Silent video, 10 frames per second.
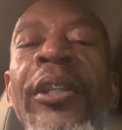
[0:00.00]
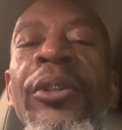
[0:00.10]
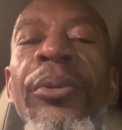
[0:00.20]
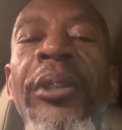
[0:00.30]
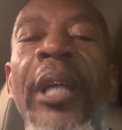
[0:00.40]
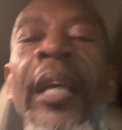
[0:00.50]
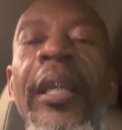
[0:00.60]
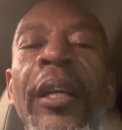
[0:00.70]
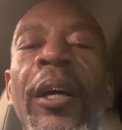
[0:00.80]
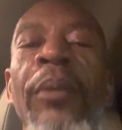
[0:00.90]
you
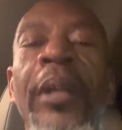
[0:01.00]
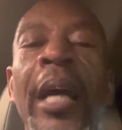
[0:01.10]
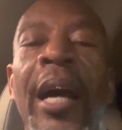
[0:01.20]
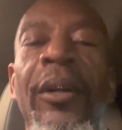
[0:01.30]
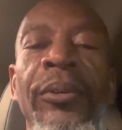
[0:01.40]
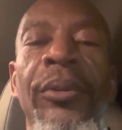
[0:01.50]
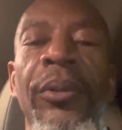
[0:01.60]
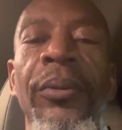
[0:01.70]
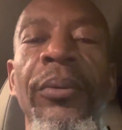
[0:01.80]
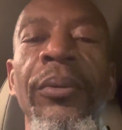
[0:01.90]
taking up
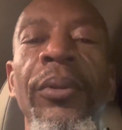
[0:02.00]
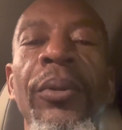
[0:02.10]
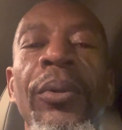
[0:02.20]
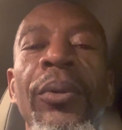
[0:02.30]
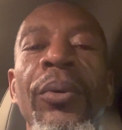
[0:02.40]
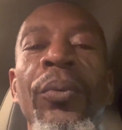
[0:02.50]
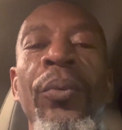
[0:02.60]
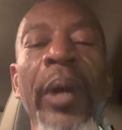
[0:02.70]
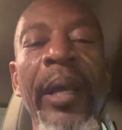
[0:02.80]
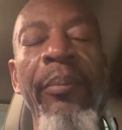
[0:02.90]
counsel
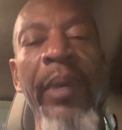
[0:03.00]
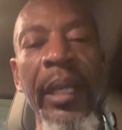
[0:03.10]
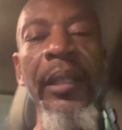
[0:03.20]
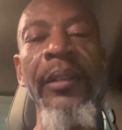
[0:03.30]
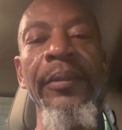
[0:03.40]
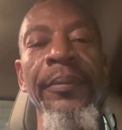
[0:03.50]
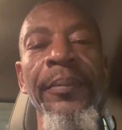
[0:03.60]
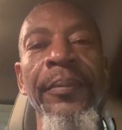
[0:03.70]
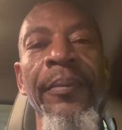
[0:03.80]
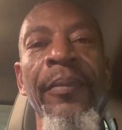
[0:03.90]
with me?
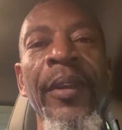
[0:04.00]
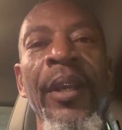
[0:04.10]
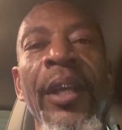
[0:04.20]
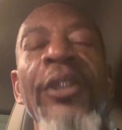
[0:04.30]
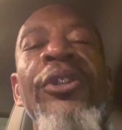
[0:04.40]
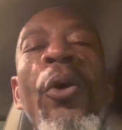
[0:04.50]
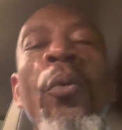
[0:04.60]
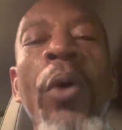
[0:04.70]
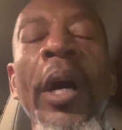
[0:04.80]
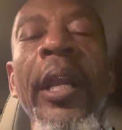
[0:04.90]
So
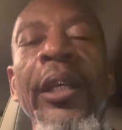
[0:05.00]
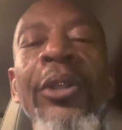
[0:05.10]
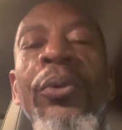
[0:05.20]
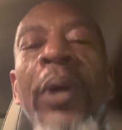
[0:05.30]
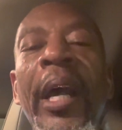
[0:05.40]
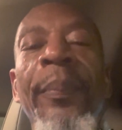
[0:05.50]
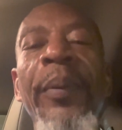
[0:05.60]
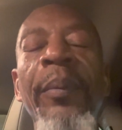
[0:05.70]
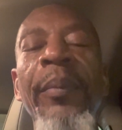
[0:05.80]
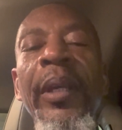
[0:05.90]
what are you
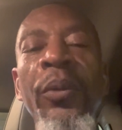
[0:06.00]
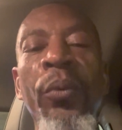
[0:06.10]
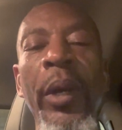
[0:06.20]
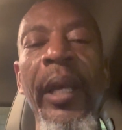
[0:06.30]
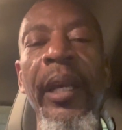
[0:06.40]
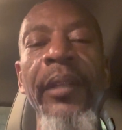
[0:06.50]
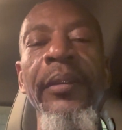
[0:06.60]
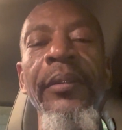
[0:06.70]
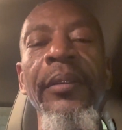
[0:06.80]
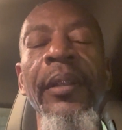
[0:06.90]
helping me with
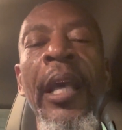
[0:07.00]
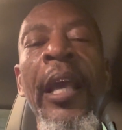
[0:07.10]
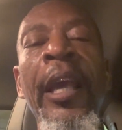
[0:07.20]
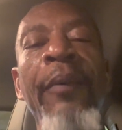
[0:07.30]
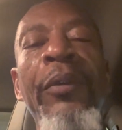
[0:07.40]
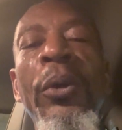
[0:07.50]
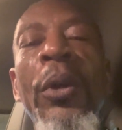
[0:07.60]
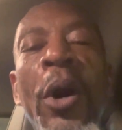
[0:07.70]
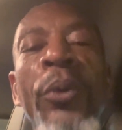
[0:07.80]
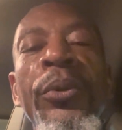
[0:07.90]
if you
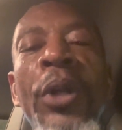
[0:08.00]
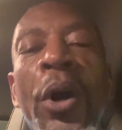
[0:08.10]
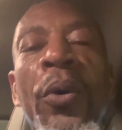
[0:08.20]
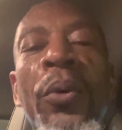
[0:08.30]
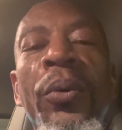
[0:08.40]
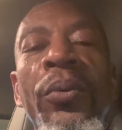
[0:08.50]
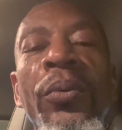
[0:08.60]
don't know